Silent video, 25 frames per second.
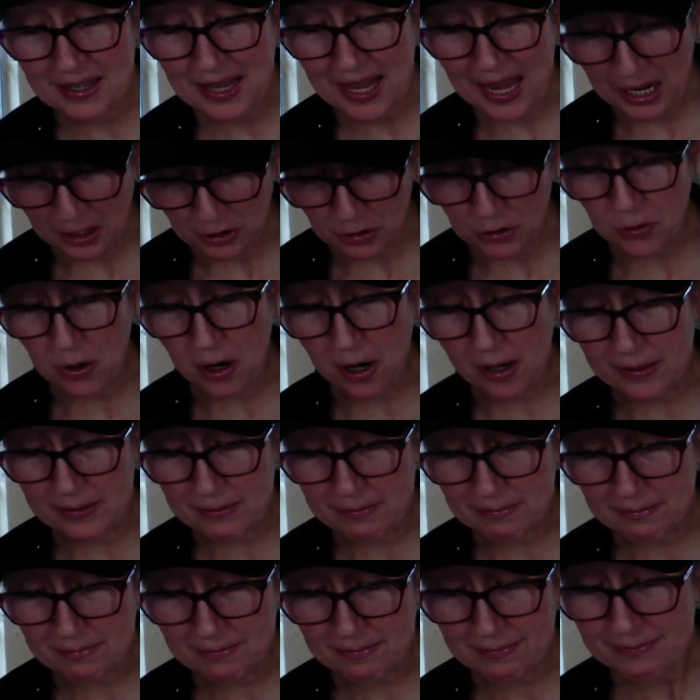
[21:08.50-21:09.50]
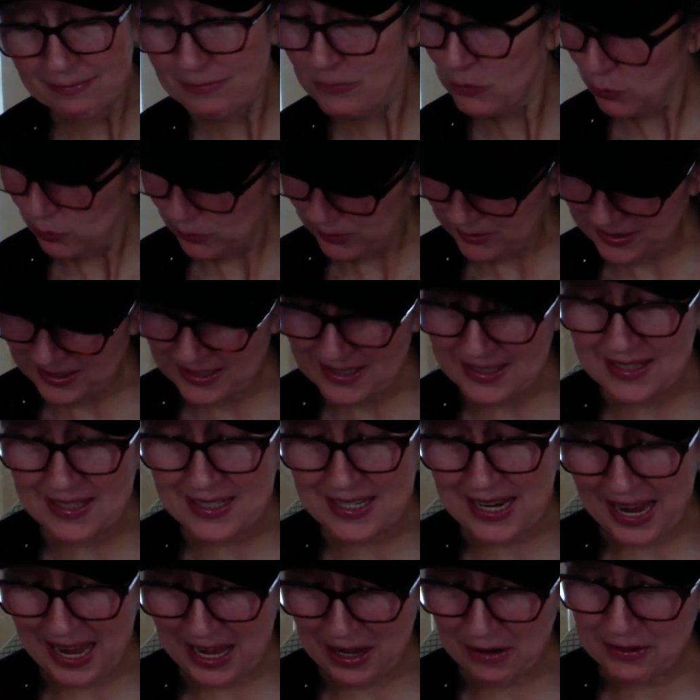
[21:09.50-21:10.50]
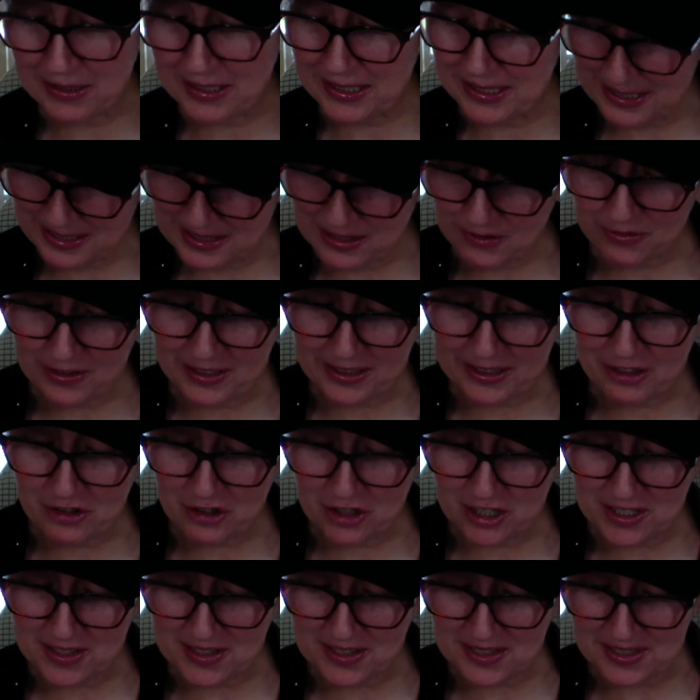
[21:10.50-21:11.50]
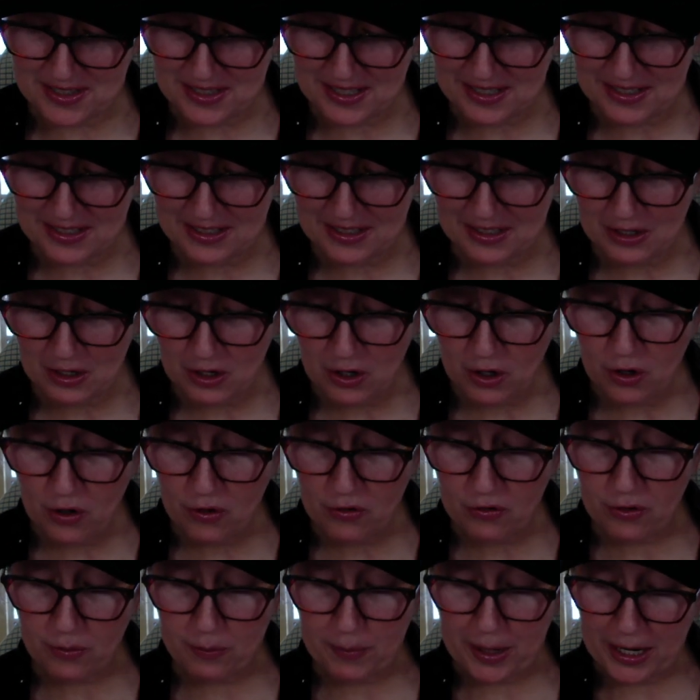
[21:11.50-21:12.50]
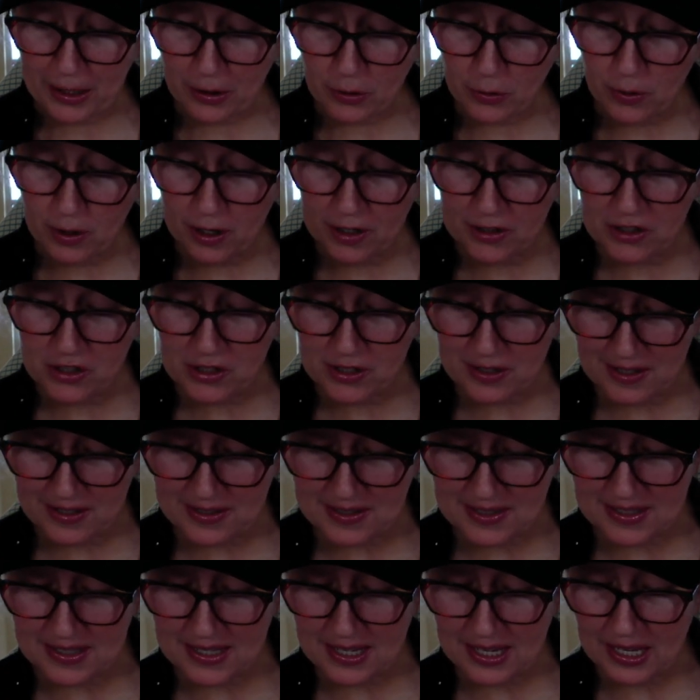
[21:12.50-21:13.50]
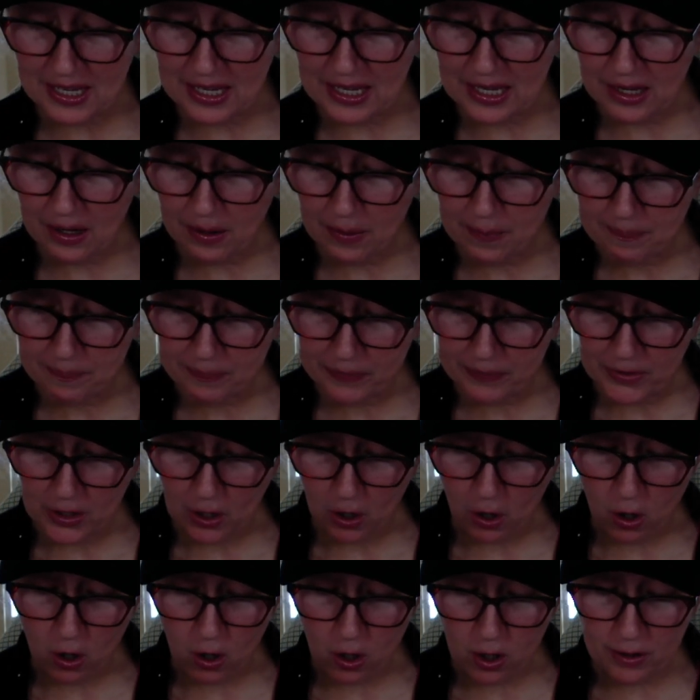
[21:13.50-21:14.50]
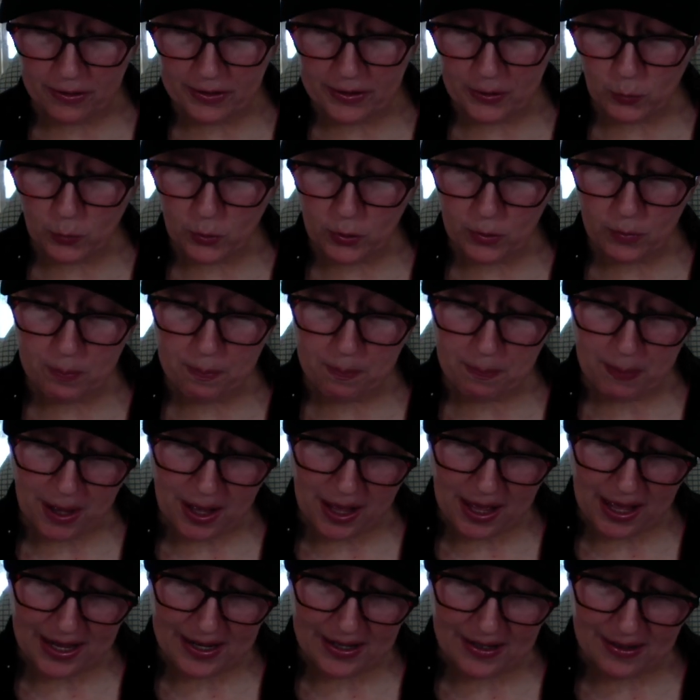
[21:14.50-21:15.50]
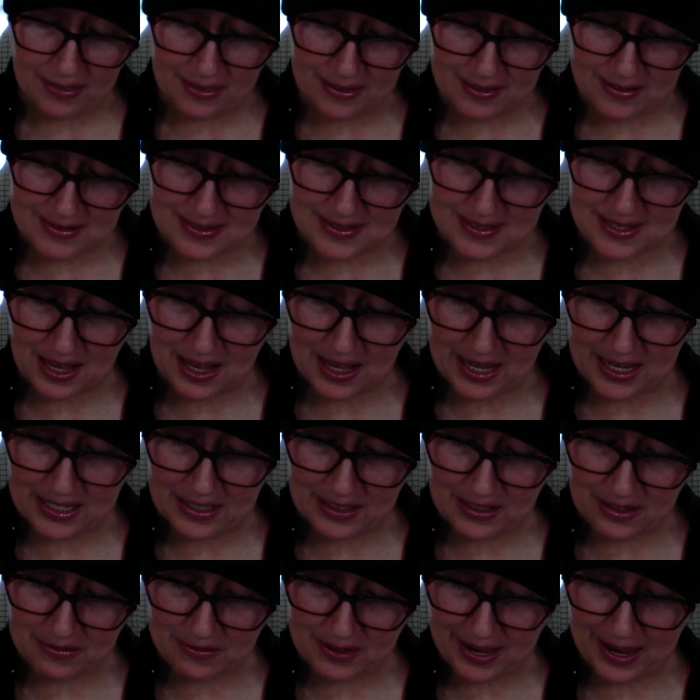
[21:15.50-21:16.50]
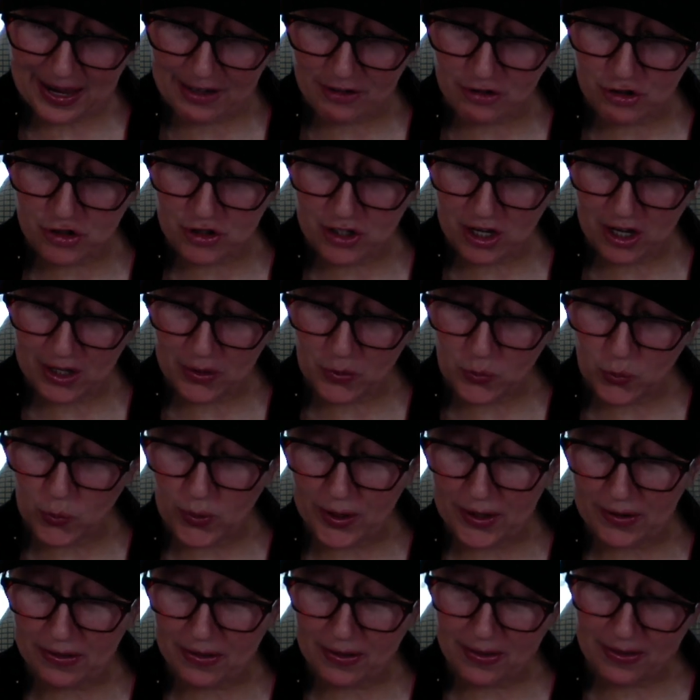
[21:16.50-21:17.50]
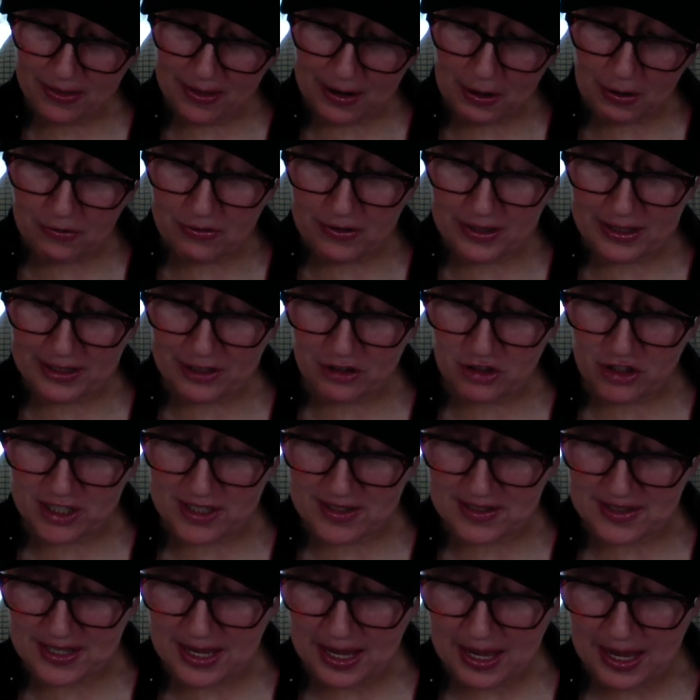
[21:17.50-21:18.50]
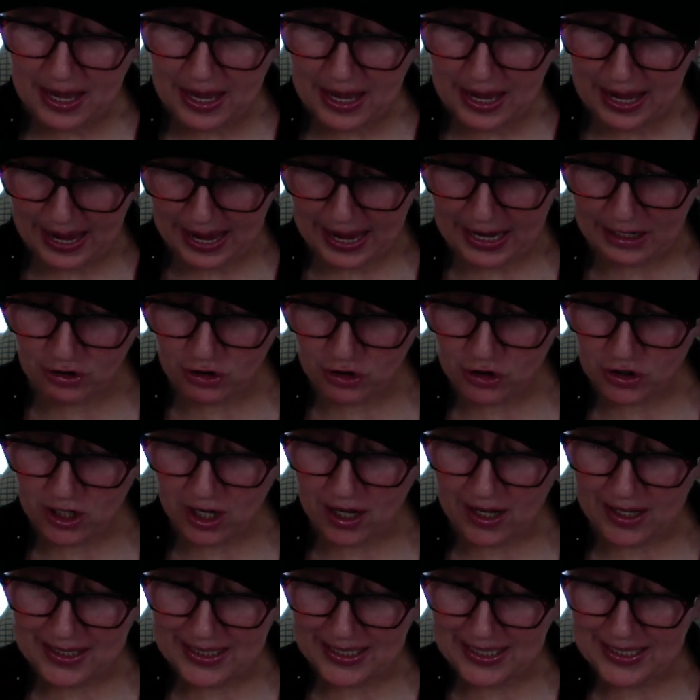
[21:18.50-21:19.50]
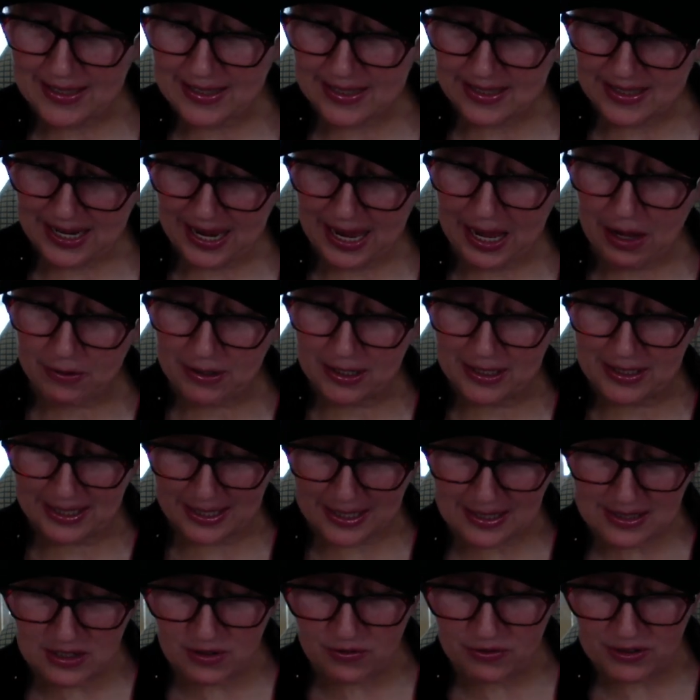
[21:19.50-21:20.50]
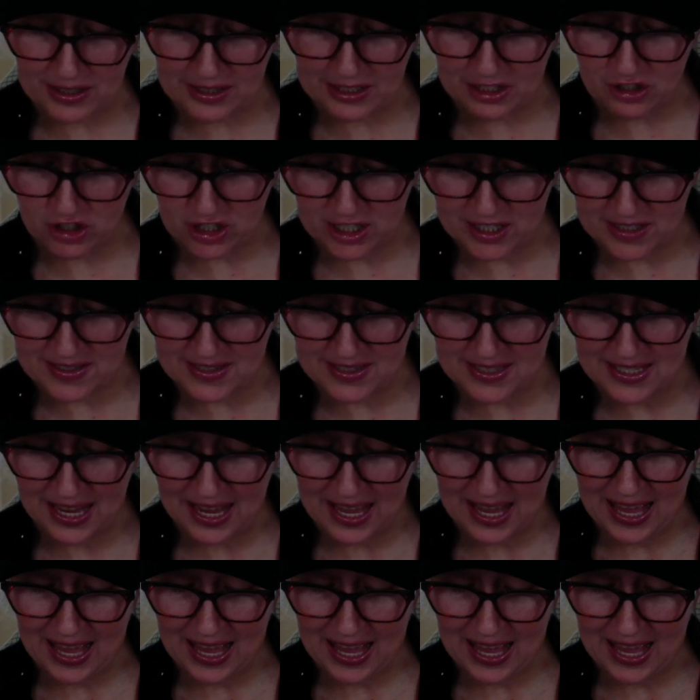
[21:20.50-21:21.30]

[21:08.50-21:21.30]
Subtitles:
Ekron with its town and its villages. From Ekron to the sea, all that were by the side of Ashdod with their villages. Ashdod, its town and its villages.